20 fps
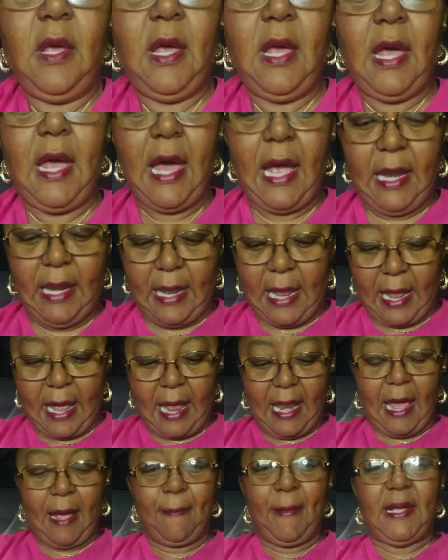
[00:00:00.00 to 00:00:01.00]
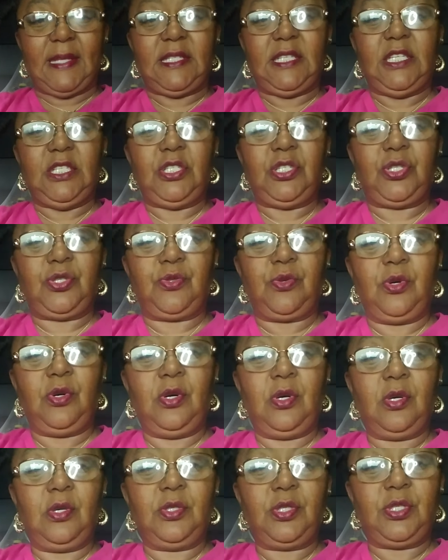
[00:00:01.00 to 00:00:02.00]
I like my tea
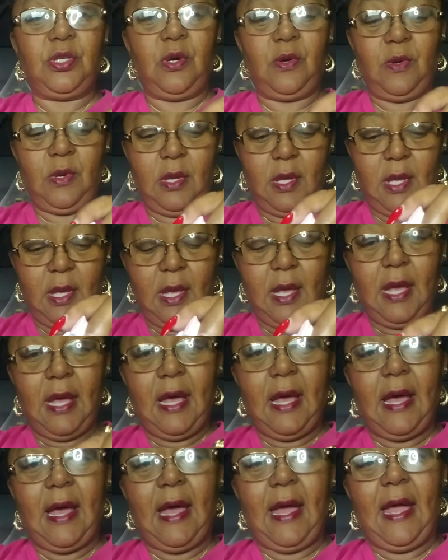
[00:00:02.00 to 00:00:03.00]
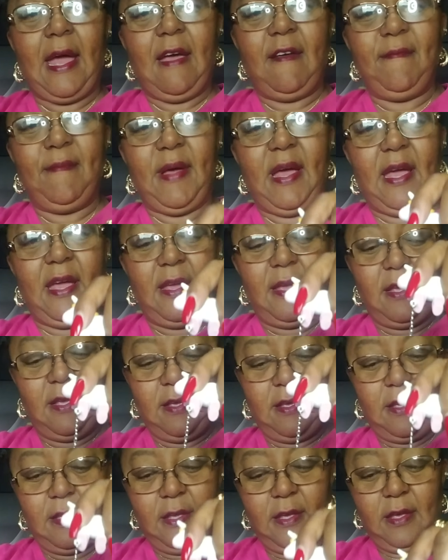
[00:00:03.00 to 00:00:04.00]
strong, so I have my
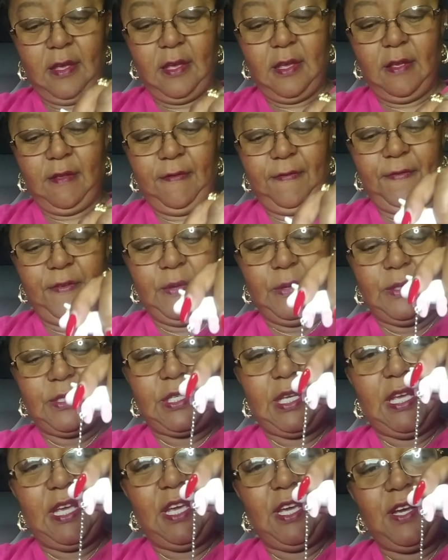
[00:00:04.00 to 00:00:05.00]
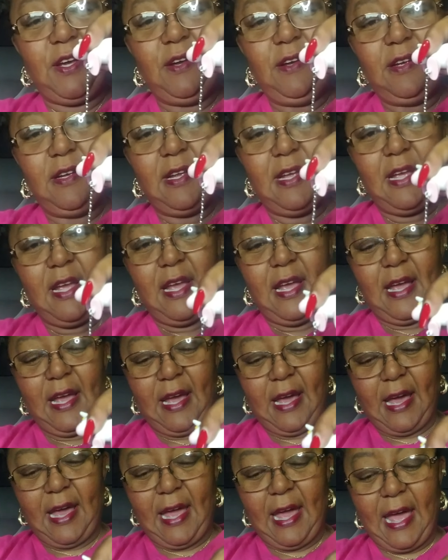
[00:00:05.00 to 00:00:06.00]
infuser here.
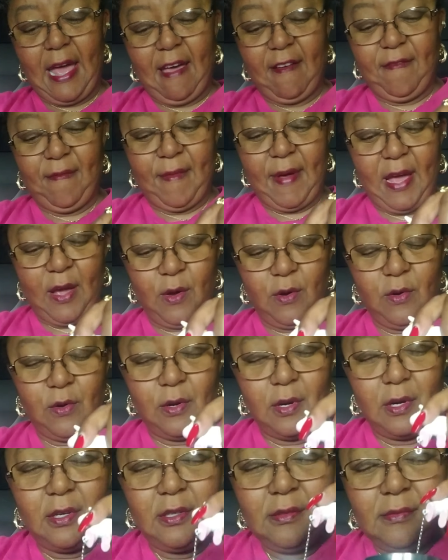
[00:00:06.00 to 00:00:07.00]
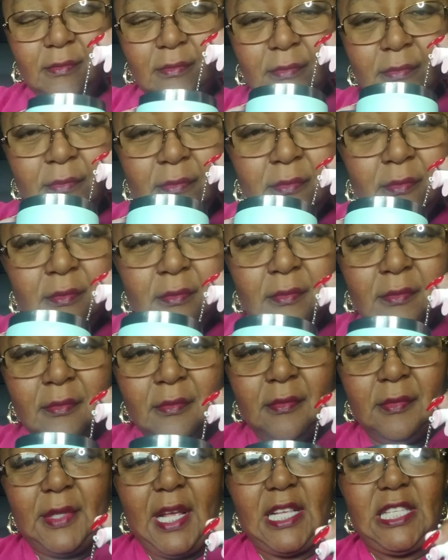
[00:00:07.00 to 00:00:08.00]
I have my, oh,
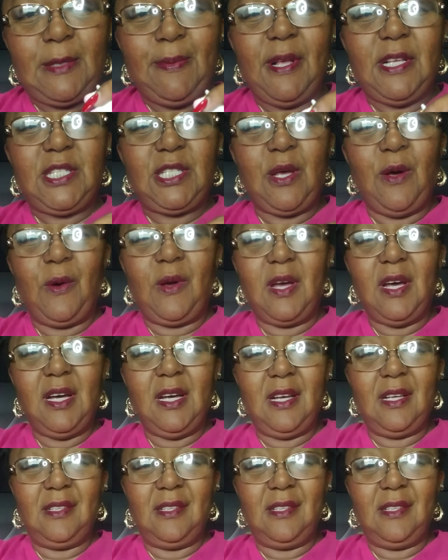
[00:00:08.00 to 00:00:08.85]
that smells so good.